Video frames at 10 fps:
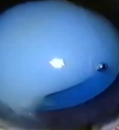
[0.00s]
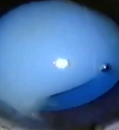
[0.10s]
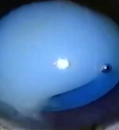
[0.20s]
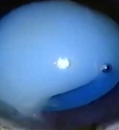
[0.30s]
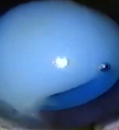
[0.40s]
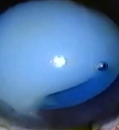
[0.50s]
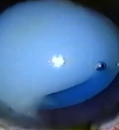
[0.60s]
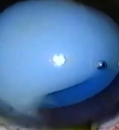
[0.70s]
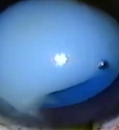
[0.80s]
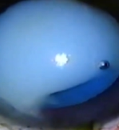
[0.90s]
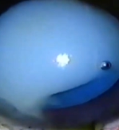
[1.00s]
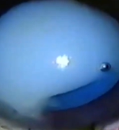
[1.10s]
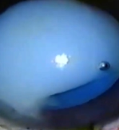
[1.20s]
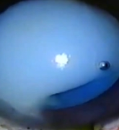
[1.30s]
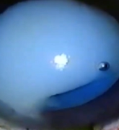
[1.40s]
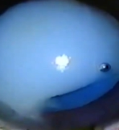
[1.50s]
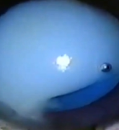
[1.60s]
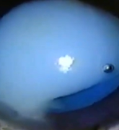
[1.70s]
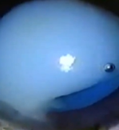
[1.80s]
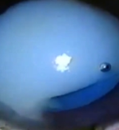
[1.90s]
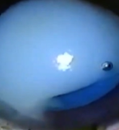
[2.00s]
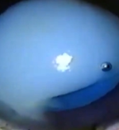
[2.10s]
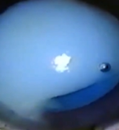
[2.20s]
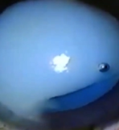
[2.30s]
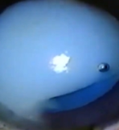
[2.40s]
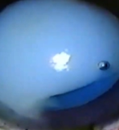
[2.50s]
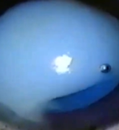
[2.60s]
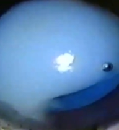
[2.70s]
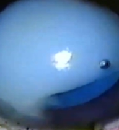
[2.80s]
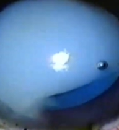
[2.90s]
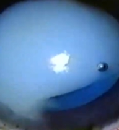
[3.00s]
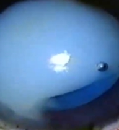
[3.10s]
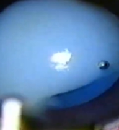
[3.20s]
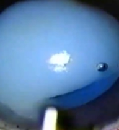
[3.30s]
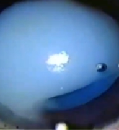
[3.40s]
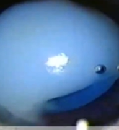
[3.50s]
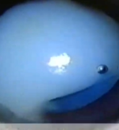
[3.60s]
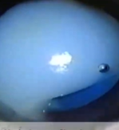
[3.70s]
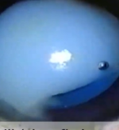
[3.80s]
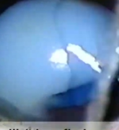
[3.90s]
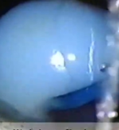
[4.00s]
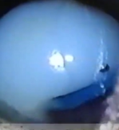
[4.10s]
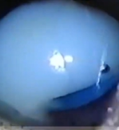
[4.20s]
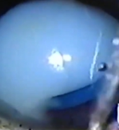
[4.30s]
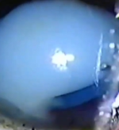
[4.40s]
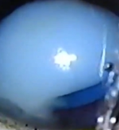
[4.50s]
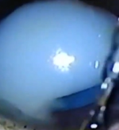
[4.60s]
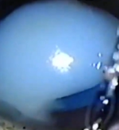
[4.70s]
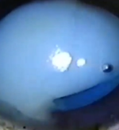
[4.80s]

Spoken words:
and a gush of fluid of liquefied cortex came out, spontaneously